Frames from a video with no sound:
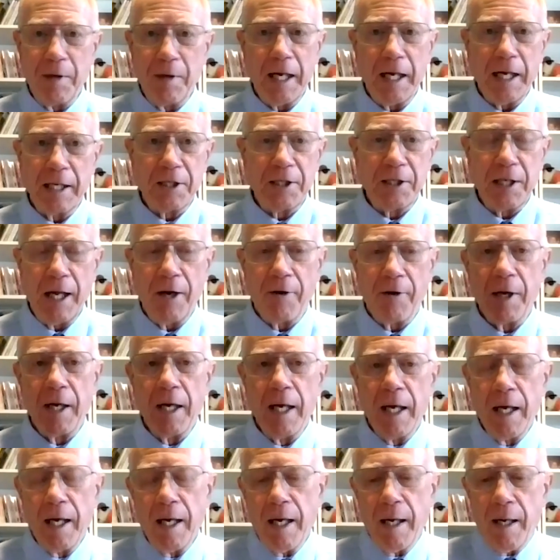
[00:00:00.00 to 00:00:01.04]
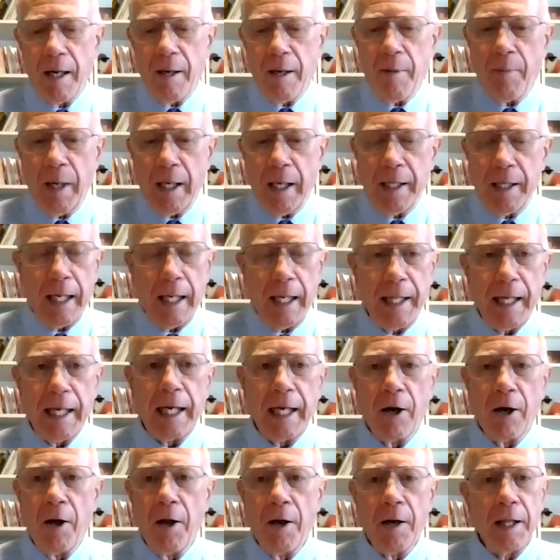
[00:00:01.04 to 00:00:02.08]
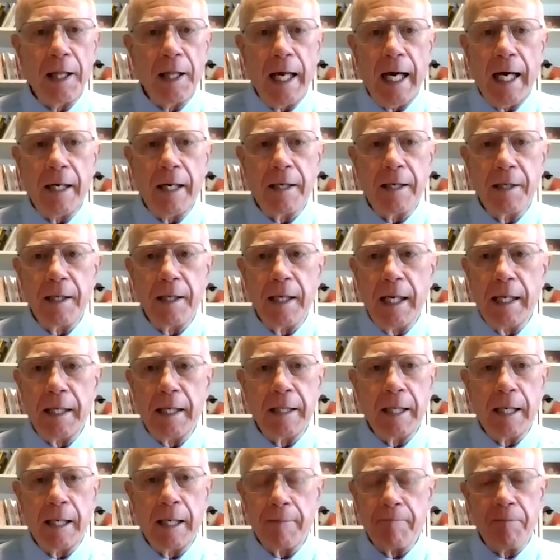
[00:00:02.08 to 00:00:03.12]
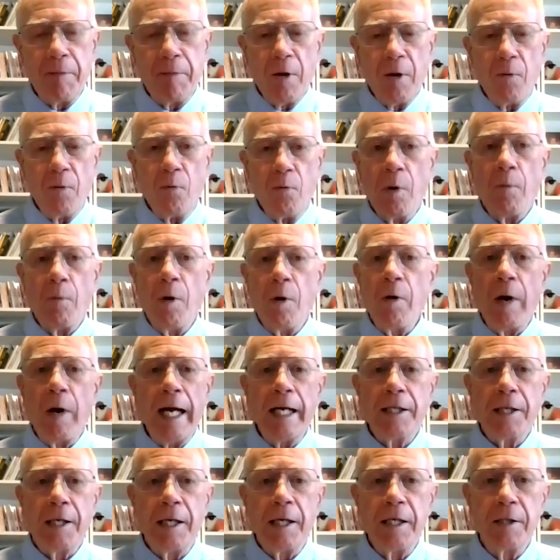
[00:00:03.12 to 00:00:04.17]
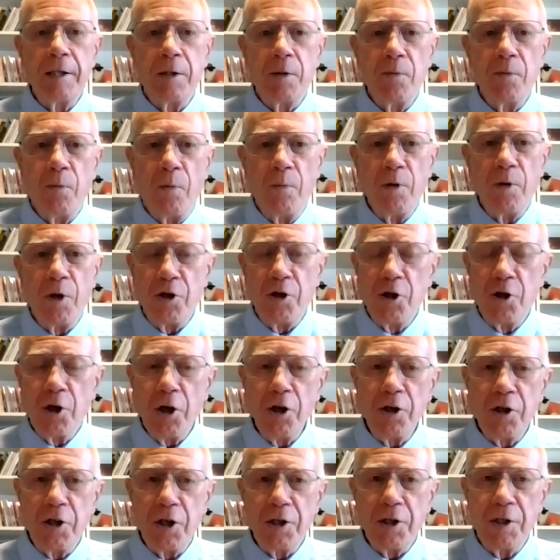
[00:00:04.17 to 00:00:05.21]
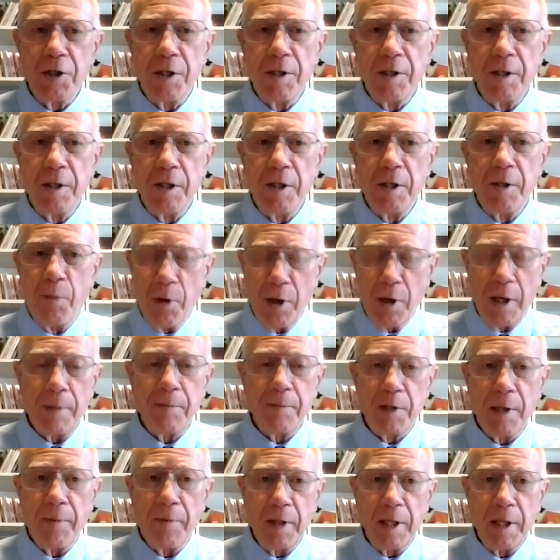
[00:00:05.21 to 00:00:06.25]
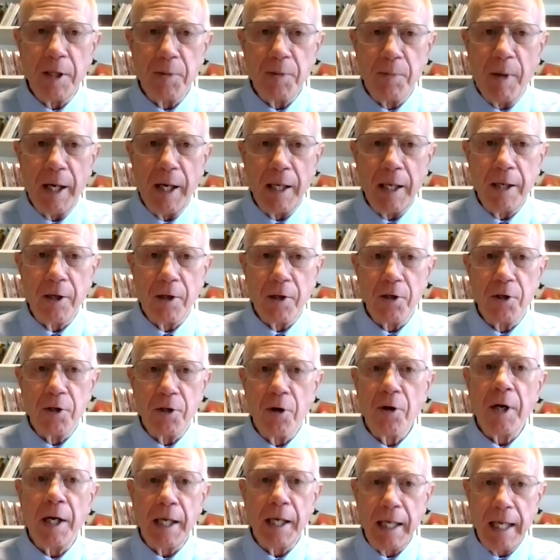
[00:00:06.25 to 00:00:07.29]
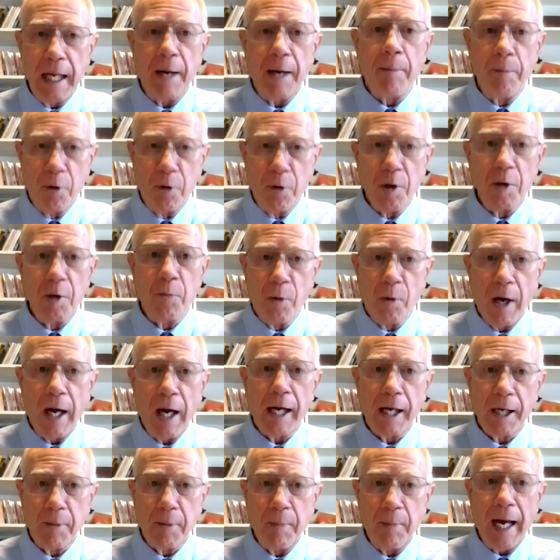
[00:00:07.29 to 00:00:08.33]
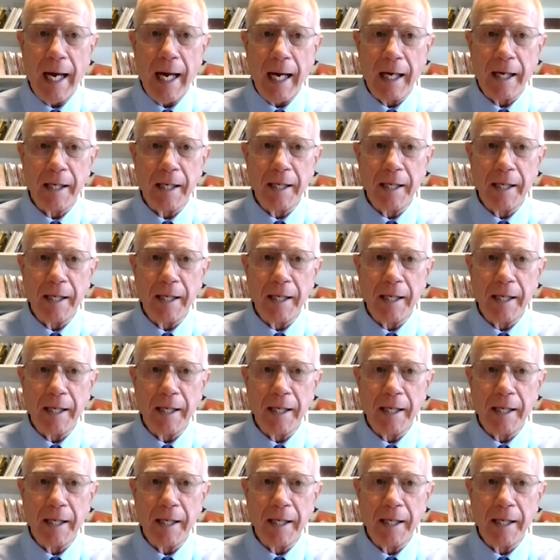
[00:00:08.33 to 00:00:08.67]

taken a salary, but they get all of that. And we're asking is the churches put up some of this money because they're going to get a good product back